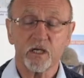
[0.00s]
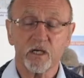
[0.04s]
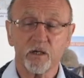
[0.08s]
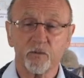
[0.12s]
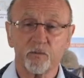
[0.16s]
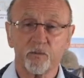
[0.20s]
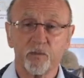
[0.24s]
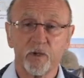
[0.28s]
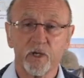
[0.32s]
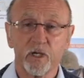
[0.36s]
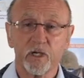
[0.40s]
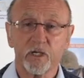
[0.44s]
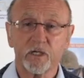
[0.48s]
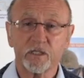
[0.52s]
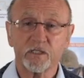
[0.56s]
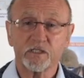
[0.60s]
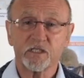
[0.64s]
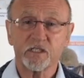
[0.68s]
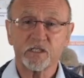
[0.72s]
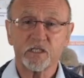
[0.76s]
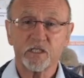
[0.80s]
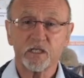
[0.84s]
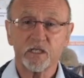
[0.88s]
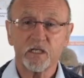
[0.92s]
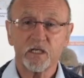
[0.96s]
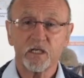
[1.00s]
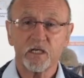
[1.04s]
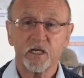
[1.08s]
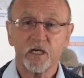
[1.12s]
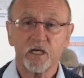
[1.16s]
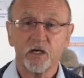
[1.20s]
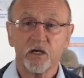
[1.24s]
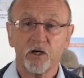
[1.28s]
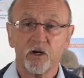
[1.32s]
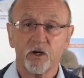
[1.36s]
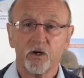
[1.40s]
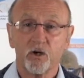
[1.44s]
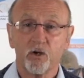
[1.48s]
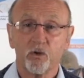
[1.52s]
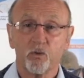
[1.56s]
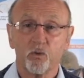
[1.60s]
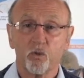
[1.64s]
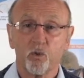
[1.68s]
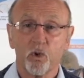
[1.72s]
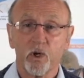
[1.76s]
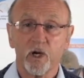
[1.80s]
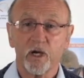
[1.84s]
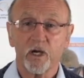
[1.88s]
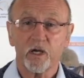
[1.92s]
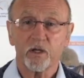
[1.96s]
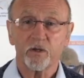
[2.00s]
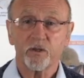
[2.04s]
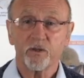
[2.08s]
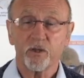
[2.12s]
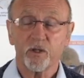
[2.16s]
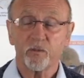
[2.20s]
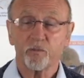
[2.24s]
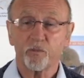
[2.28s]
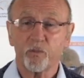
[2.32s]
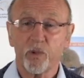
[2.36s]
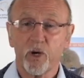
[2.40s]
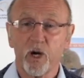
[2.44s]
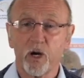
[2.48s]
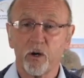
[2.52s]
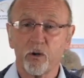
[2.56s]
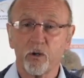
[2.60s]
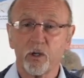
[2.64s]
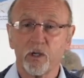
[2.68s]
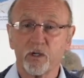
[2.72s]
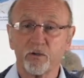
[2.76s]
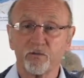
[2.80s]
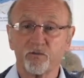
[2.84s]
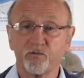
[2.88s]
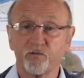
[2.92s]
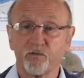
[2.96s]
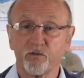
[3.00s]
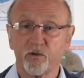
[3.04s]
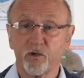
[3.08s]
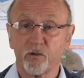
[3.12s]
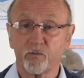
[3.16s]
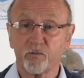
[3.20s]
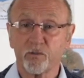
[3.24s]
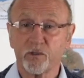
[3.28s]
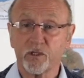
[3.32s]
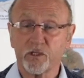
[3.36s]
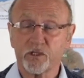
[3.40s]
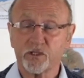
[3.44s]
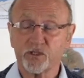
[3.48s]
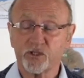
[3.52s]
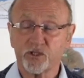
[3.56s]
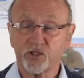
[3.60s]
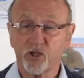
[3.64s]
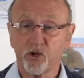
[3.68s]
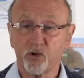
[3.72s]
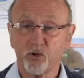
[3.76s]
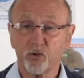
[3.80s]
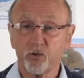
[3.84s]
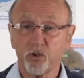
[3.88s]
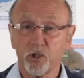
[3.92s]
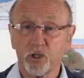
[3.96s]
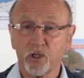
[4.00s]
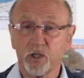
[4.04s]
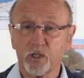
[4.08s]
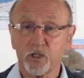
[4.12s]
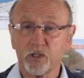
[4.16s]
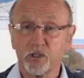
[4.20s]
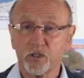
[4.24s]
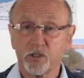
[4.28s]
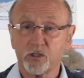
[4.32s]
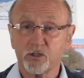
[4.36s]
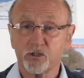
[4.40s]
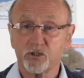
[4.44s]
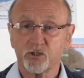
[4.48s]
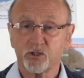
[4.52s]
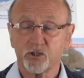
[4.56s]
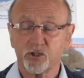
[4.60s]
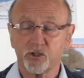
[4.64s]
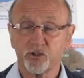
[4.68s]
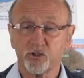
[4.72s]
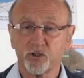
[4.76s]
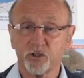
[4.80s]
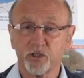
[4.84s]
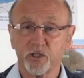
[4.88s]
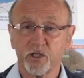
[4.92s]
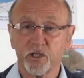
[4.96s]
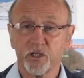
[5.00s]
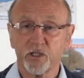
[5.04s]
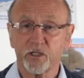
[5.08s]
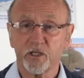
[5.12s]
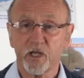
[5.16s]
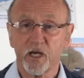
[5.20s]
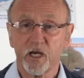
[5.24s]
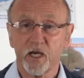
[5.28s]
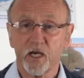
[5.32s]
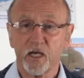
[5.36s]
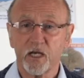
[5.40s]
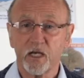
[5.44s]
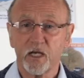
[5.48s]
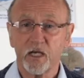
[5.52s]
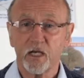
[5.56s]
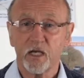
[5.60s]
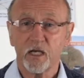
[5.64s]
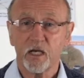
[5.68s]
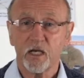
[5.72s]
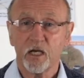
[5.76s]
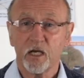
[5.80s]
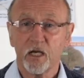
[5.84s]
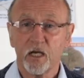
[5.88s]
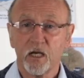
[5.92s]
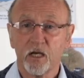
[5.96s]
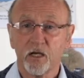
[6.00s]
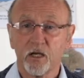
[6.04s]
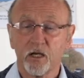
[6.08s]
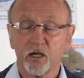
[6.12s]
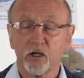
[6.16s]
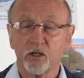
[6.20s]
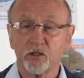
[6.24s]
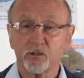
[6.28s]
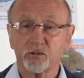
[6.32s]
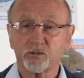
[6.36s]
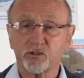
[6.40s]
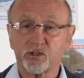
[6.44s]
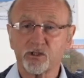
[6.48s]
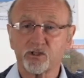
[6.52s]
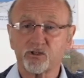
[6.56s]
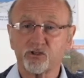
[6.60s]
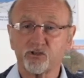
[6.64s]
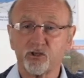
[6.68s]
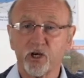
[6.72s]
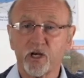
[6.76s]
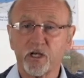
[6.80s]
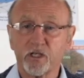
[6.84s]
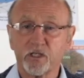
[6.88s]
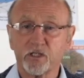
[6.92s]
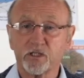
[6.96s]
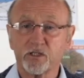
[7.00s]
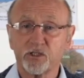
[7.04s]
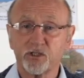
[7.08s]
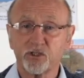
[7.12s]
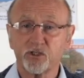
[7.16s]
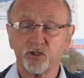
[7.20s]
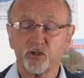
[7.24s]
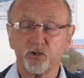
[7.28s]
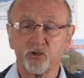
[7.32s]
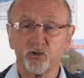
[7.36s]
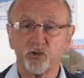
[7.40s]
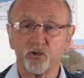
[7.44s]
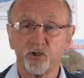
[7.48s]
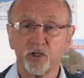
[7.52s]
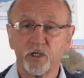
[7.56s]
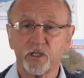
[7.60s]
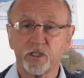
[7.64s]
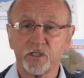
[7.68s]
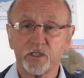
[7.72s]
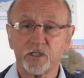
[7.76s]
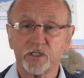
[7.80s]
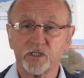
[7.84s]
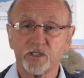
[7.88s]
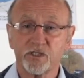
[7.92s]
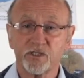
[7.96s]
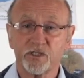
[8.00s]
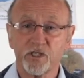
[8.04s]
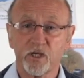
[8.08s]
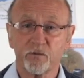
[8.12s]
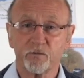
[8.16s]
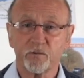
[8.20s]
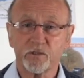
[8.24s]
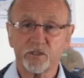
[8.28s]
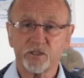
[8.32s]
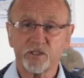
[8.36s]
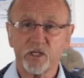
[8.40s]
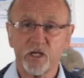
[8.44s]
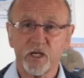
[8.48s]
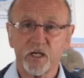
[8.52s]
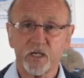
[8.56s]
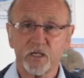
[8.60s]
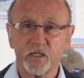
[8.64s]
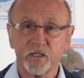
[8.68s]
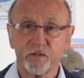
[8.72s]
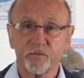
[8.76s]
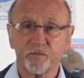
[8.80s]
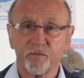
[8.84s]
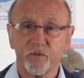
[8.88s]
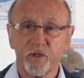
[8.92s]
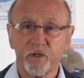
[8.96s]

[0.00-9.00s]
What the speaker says: ability where the power from the solar during the day goes straight ashore into Somerset,